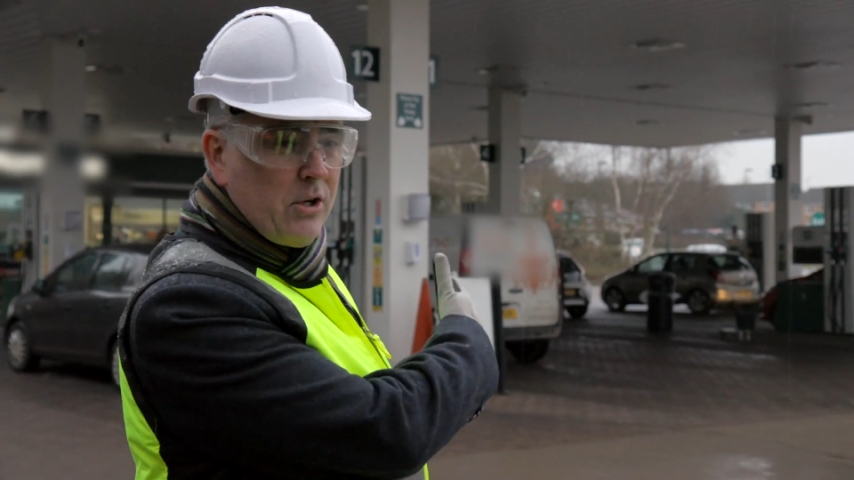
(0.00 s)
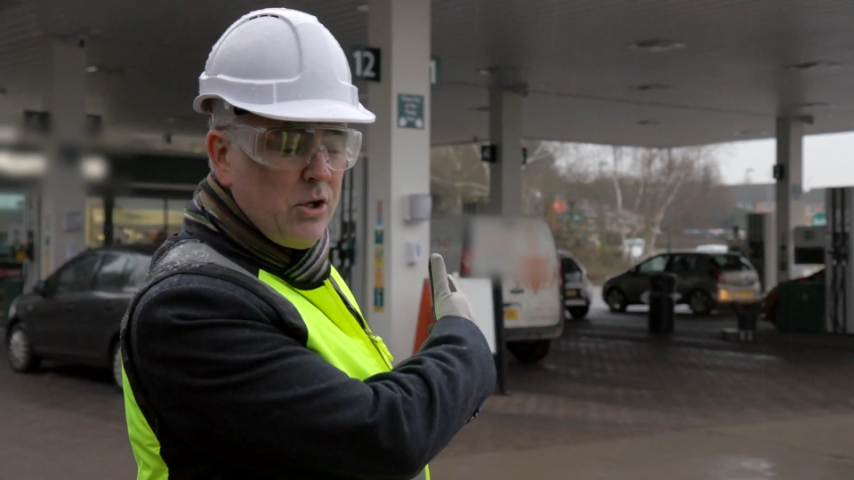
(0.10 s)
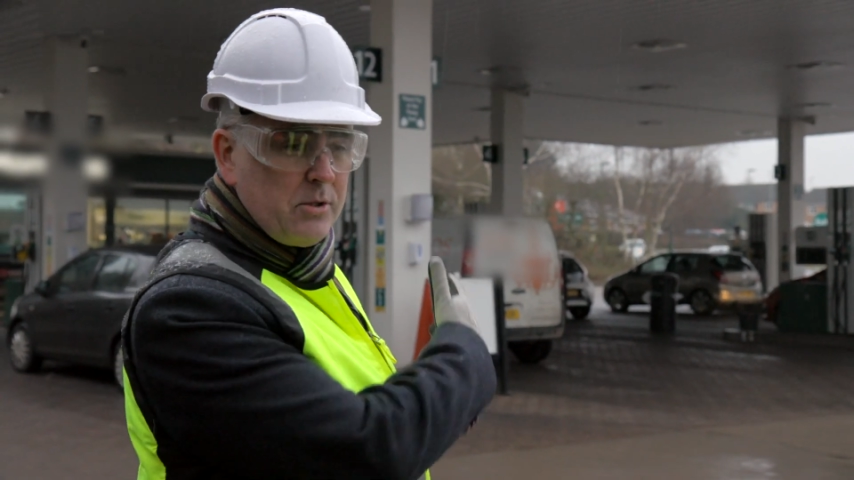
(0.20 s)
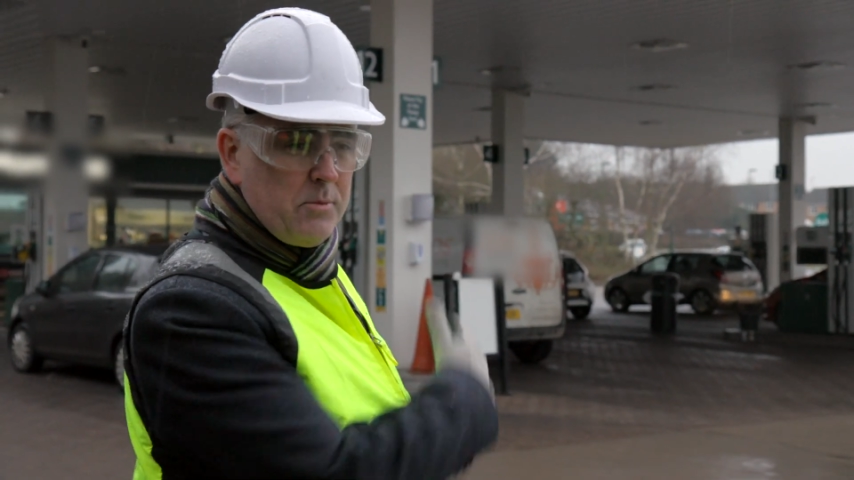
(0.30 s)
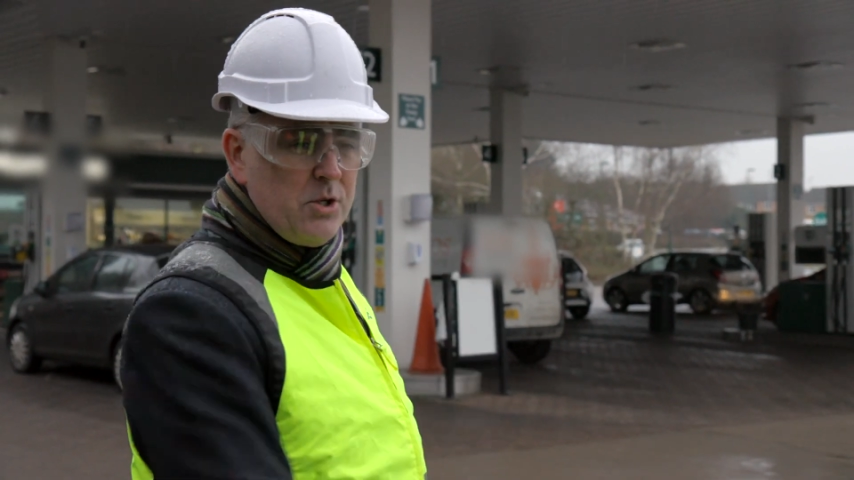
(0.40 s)

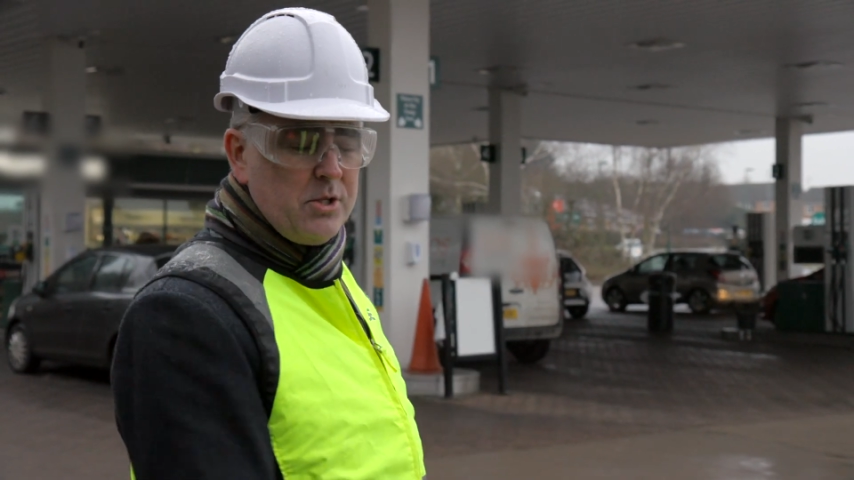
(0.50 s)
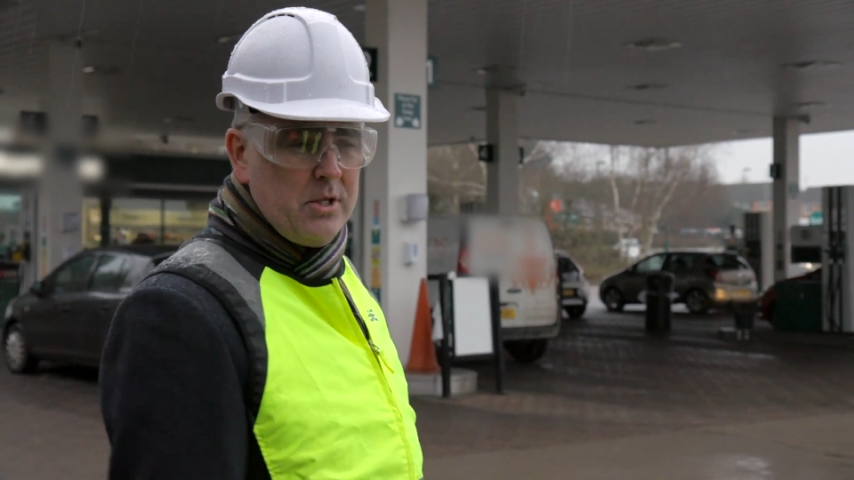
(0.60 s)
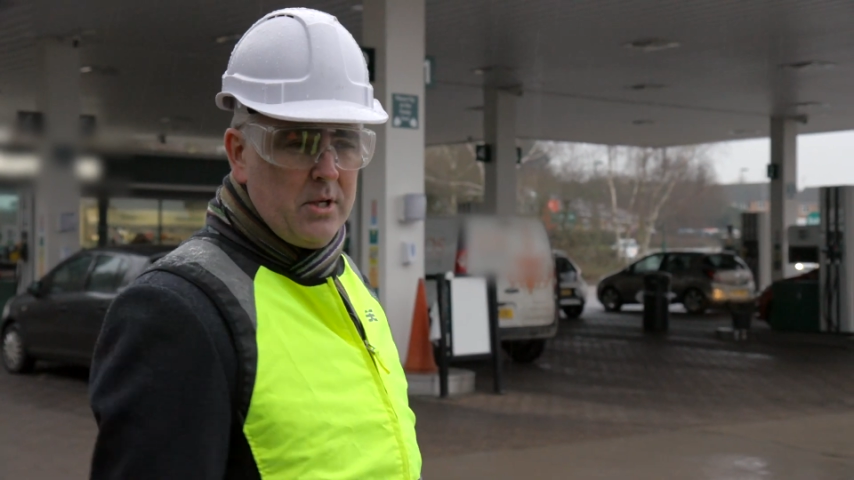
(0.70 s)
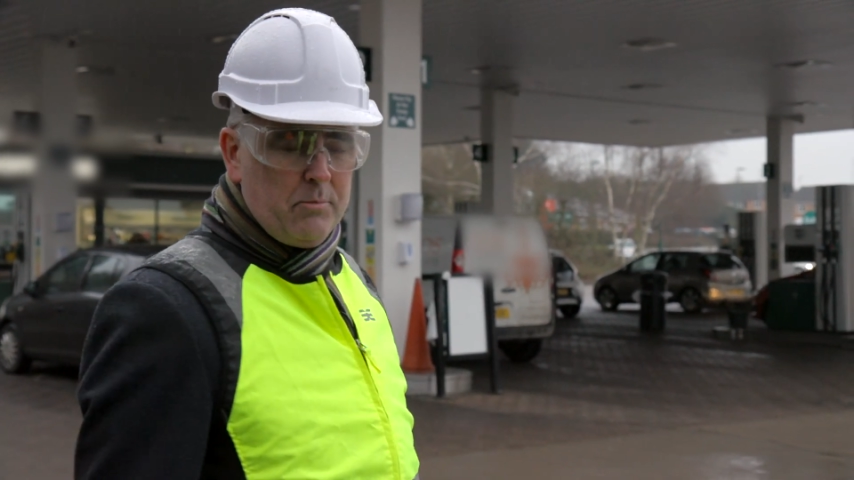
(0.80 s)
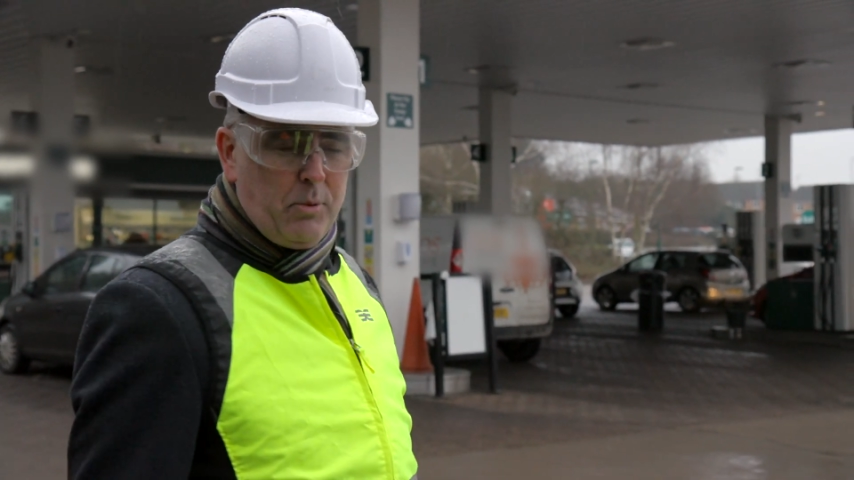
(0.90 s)
customers
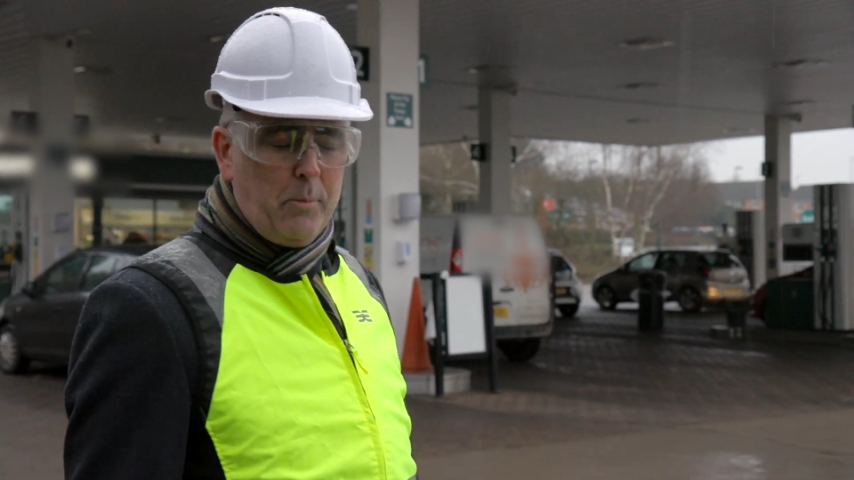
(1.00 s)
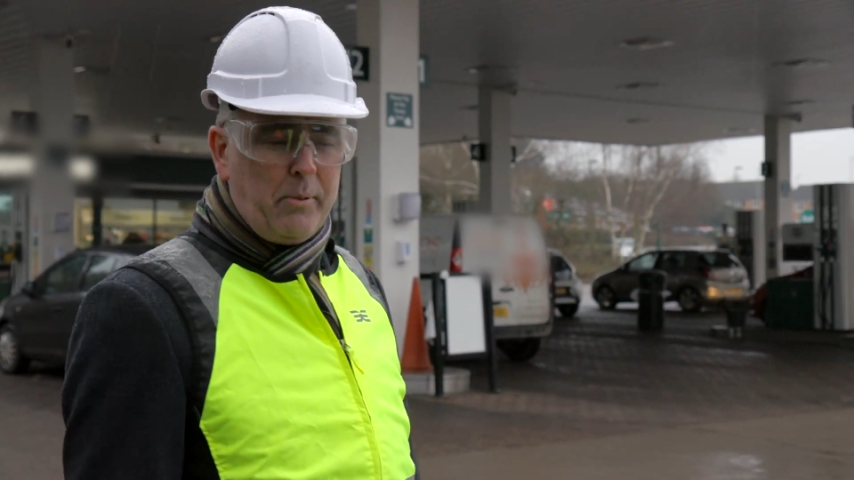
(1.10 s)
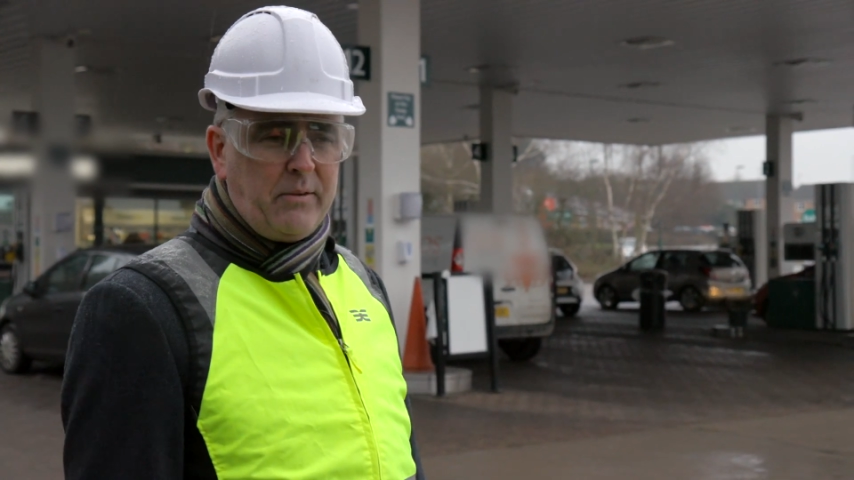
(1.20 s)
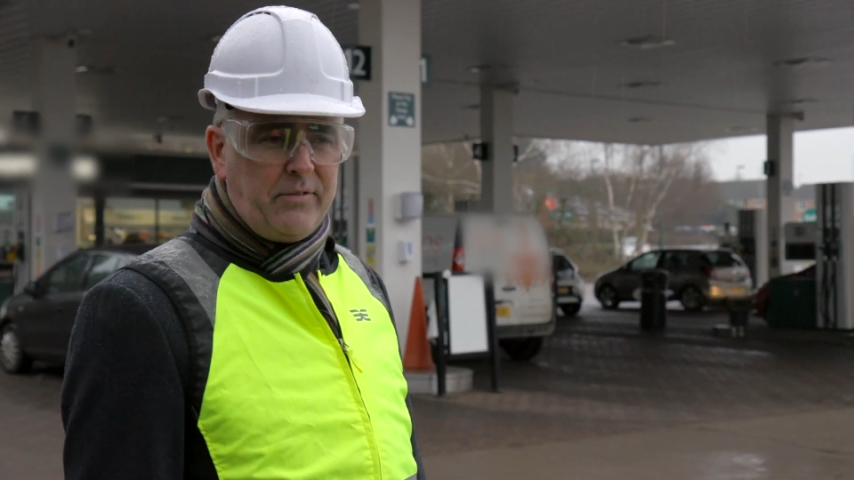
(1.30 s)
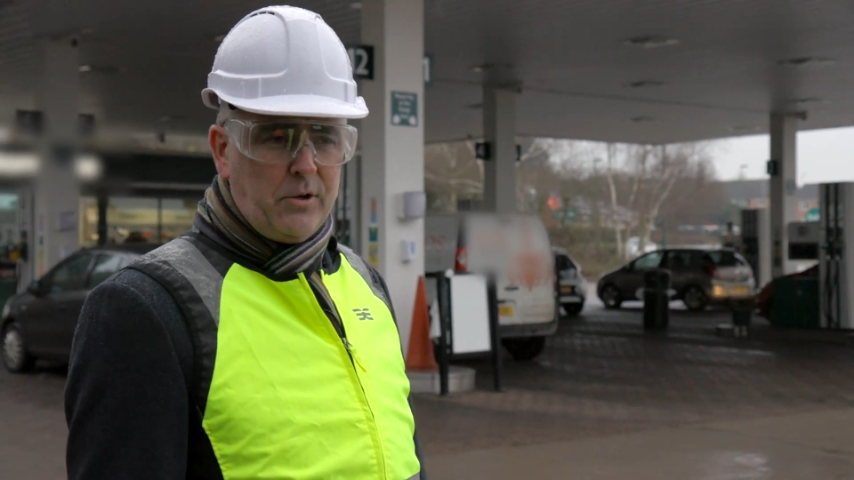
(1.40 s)

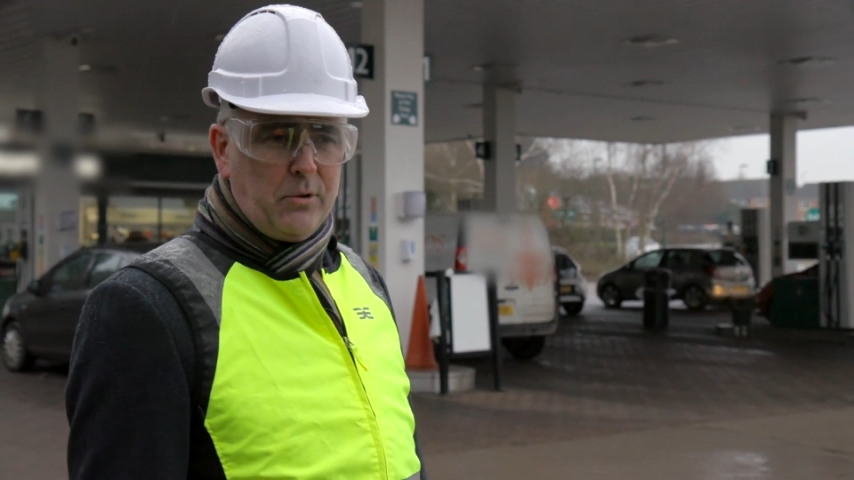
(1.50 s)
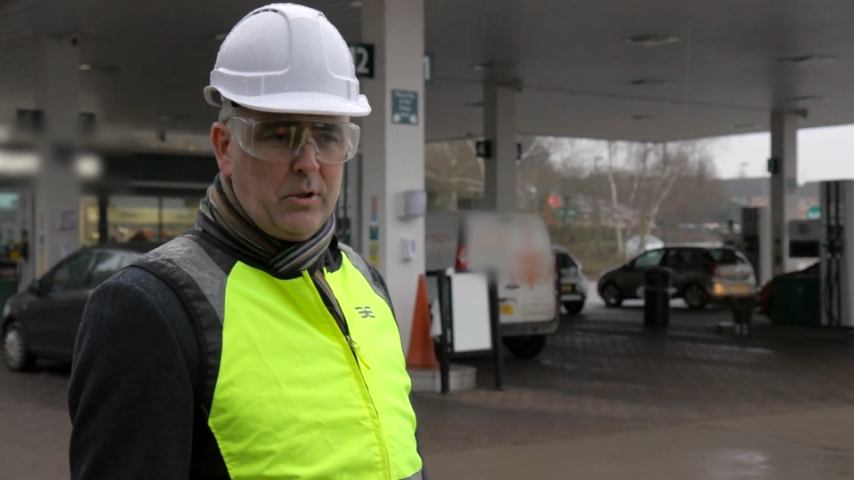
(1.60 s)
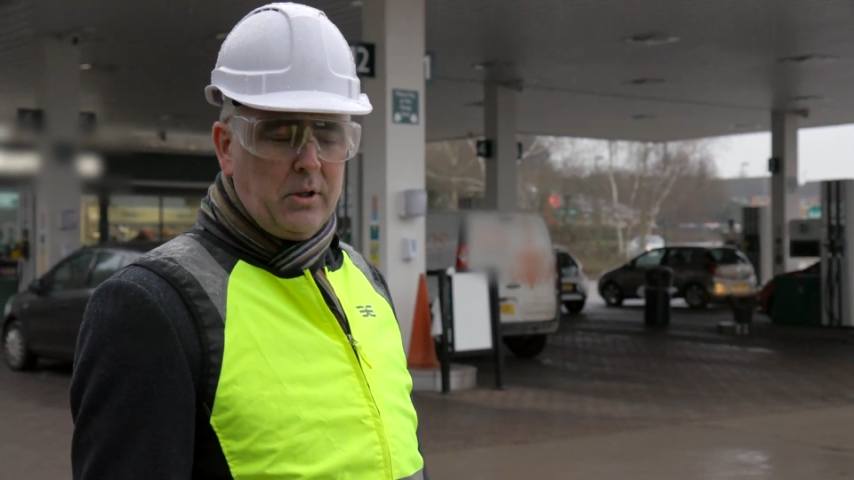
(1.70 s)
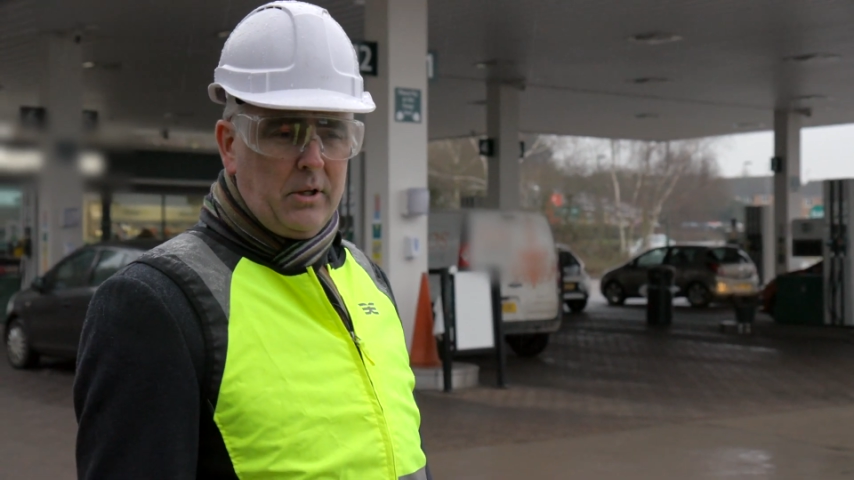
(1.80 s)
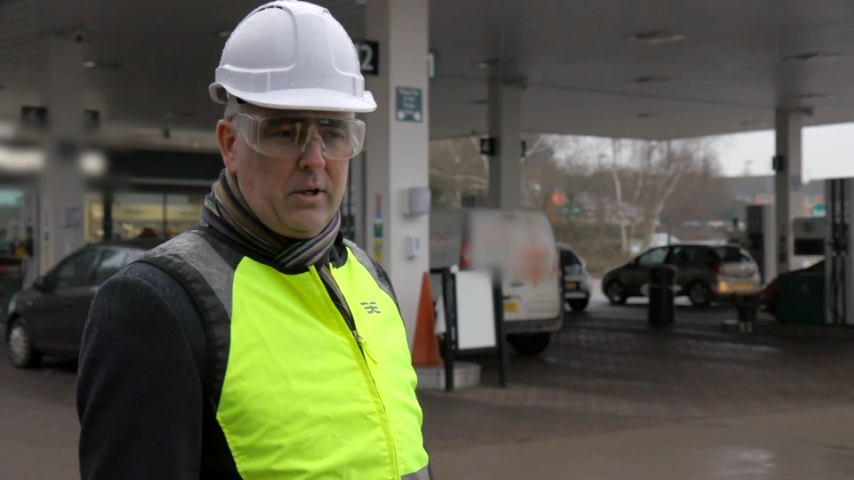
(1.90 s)
pumping fuel